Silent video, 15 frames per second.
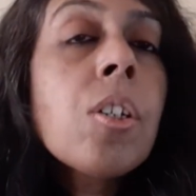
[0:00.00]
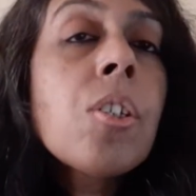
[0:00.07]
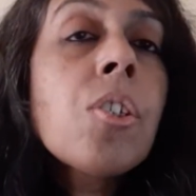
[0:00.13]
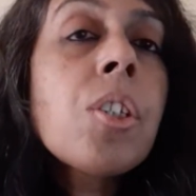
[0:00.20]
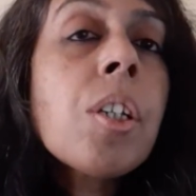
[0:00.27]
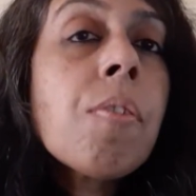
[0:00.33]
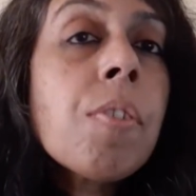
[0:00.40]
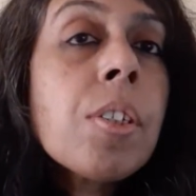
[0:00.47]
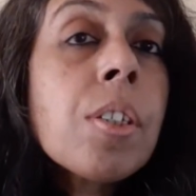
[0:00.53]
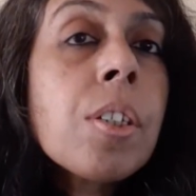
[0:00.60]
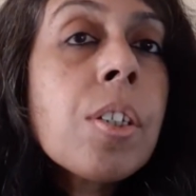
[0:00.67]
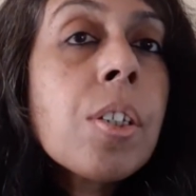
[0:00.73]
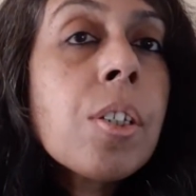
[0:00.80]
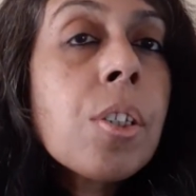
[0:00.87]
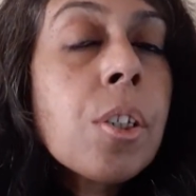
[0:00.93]
She
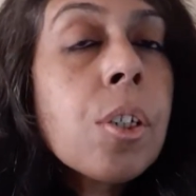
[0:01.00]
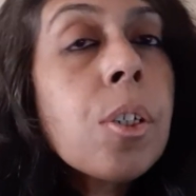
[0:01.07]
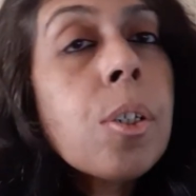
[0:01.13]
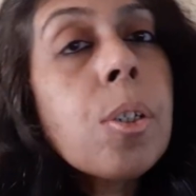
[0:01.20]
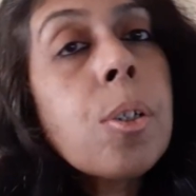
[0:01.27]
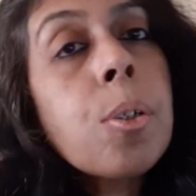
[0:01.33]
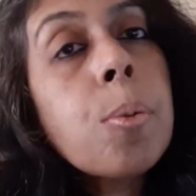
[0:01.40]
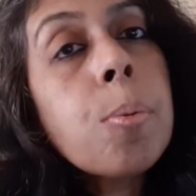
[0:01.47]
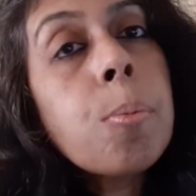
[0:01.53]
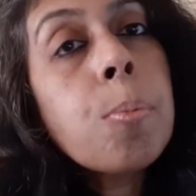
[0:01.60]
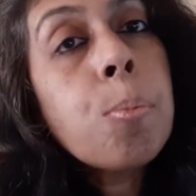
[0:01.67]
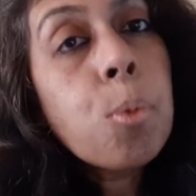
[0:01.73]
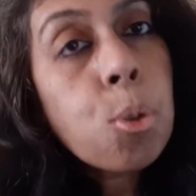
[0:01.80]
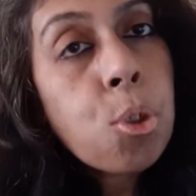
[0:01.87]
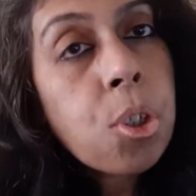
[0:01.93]
visited
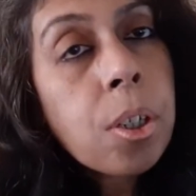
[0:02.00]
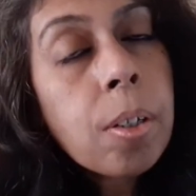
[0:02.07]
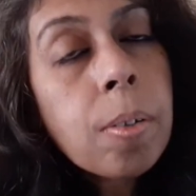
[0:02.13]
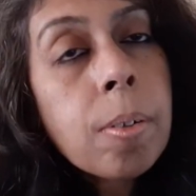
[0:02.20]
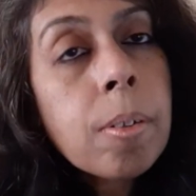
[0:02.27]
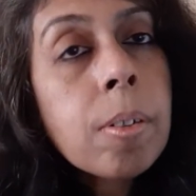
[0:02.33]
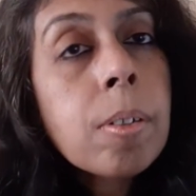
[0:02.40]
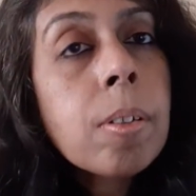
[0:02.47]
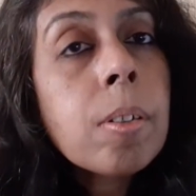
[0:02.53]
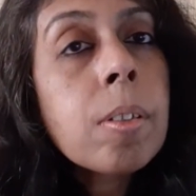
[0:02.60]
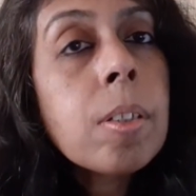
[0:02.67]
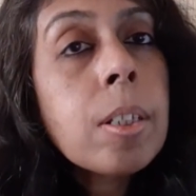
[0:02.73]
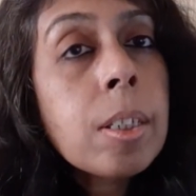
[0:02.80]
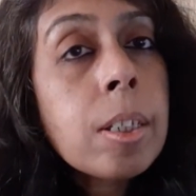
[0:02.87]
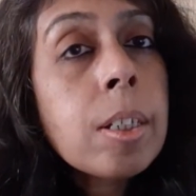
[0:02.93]
Bucha,
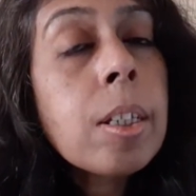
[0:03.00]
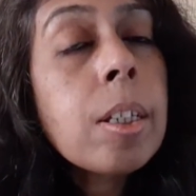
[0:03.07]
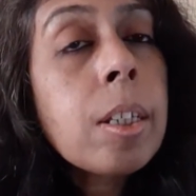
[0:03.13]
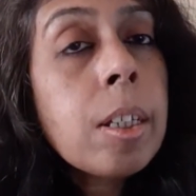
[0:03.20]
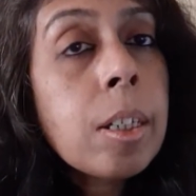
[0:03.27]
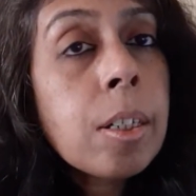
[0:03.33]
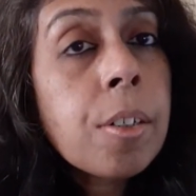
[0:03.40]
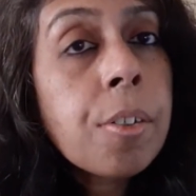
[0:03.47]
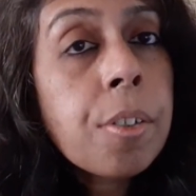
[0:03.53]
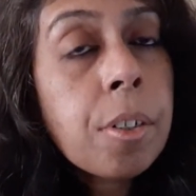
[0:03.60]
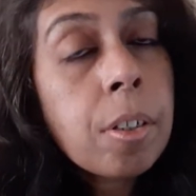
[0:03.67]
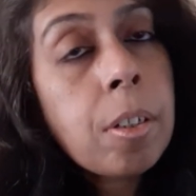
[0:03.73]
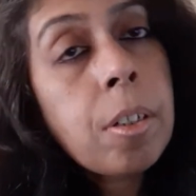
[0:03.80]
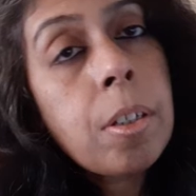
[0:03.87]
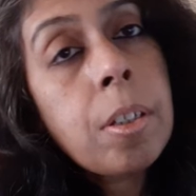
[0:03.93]
the city near
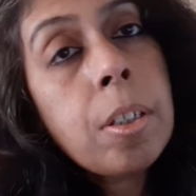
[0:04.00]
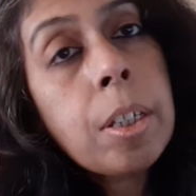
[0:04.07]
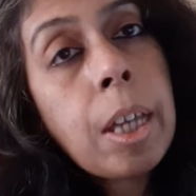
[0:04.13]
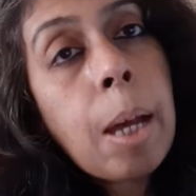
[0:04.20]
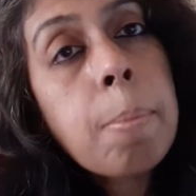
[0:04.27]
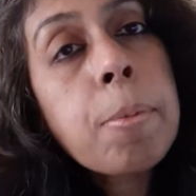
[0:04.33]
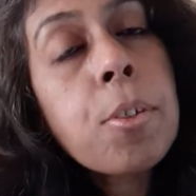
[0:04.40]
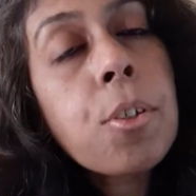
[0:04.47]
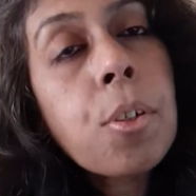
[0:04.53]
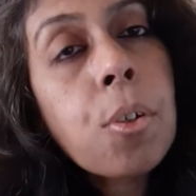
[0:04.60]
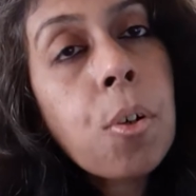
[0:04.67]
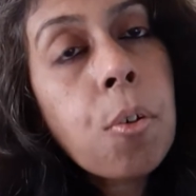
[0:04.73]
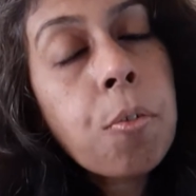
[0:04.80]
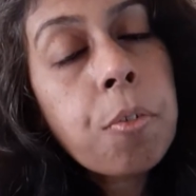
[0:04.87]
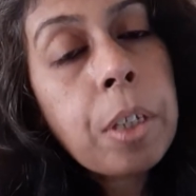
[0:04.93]
the
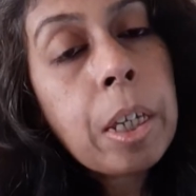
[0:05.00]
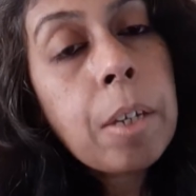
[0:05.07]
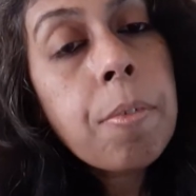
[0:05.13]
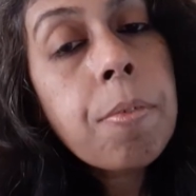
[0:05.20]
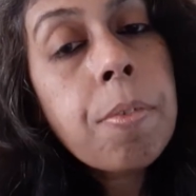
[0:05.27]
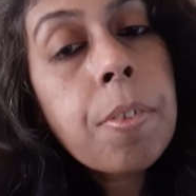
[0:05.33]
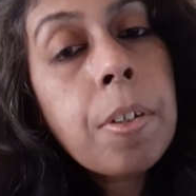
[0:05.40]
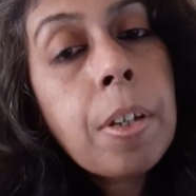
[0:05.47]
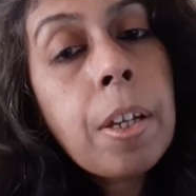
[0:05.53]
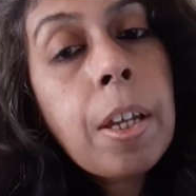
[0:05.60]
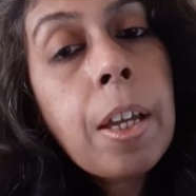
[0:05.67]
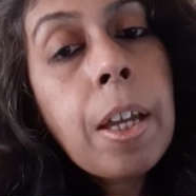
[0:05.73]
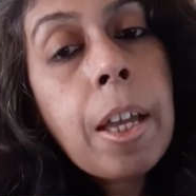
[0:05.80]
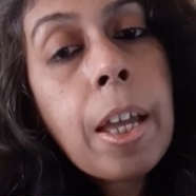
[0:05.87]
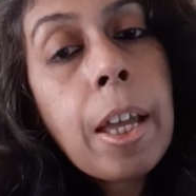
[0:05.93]
capital of Kyiv,
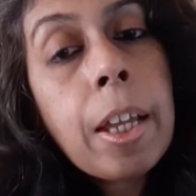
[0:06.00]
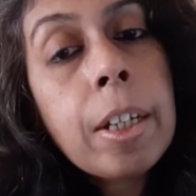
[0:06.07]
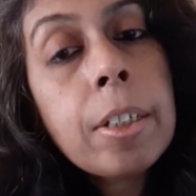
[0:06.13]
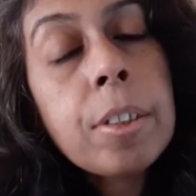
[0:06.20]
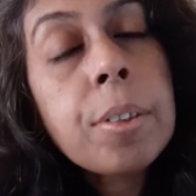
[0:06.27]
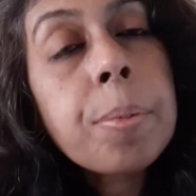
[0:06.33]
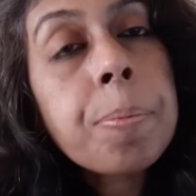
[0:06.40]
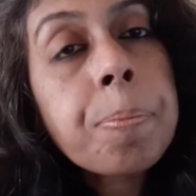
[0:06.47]
and